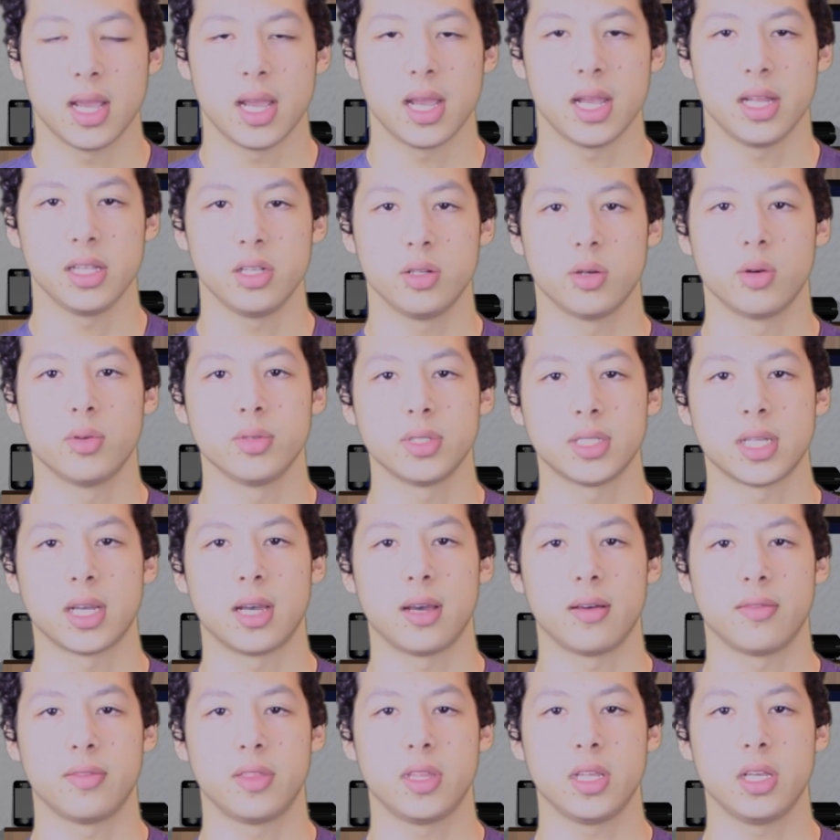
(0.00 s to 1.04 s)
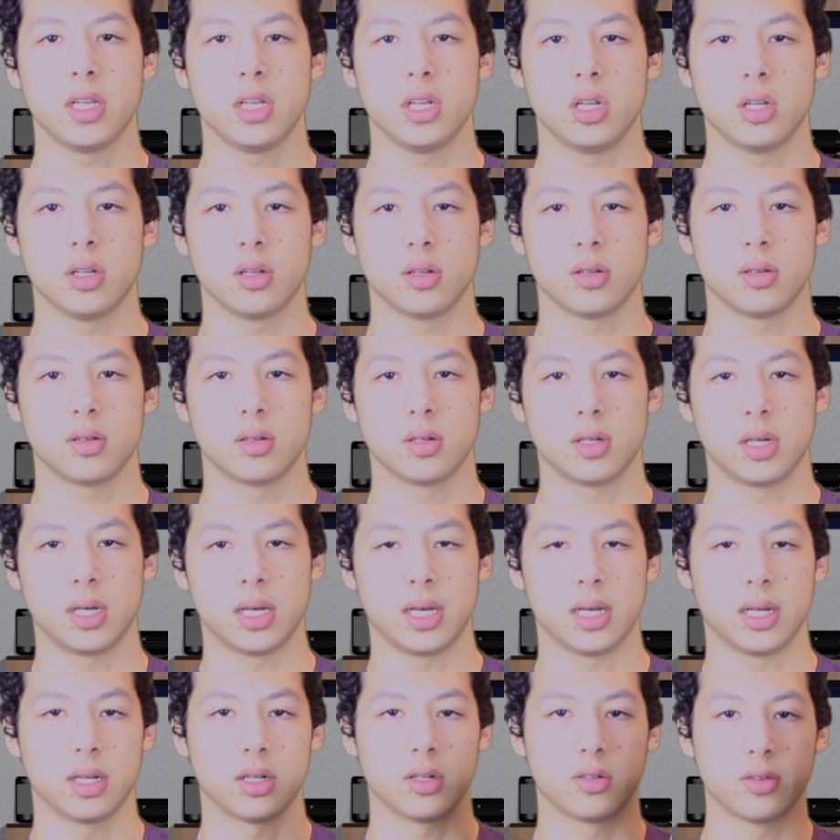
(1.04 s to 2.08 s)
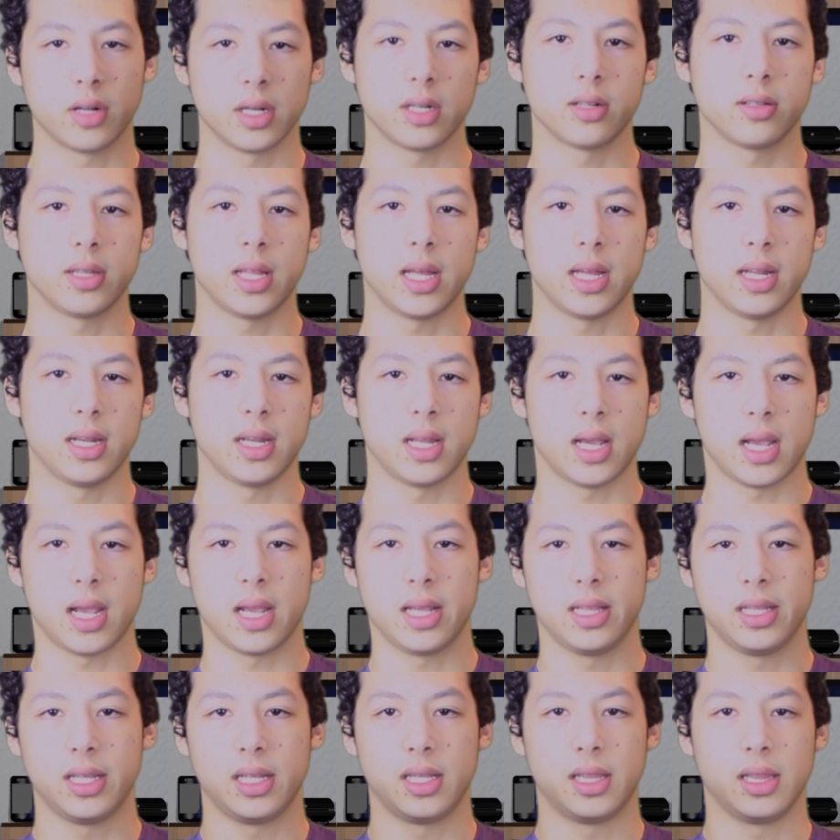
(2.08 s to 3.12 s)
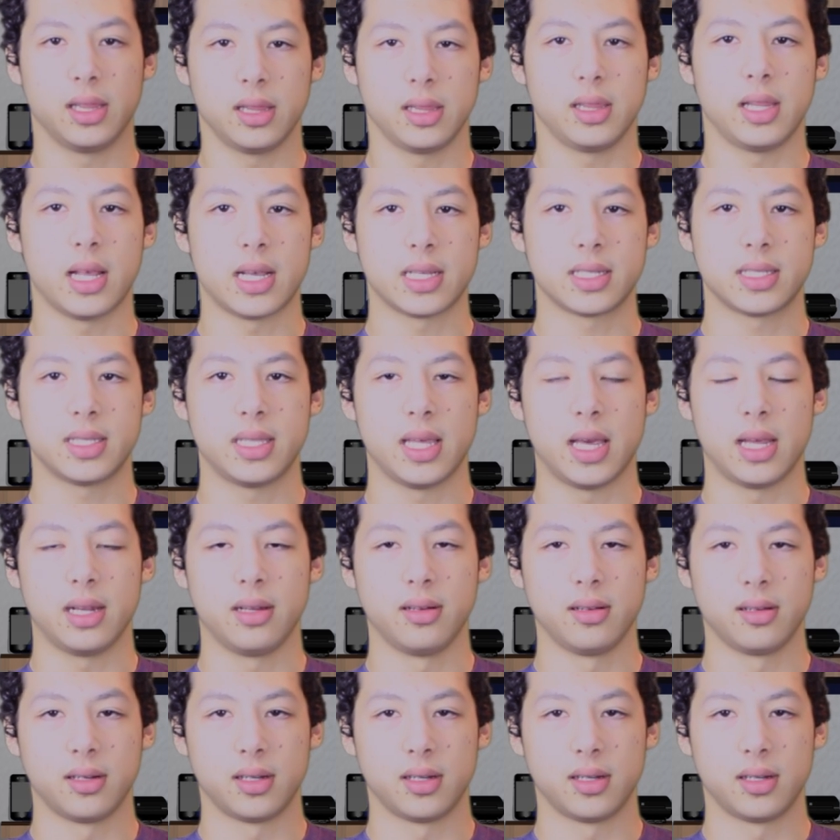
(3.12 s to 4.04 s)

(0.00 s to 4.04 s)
and you always have the greater than and then less than.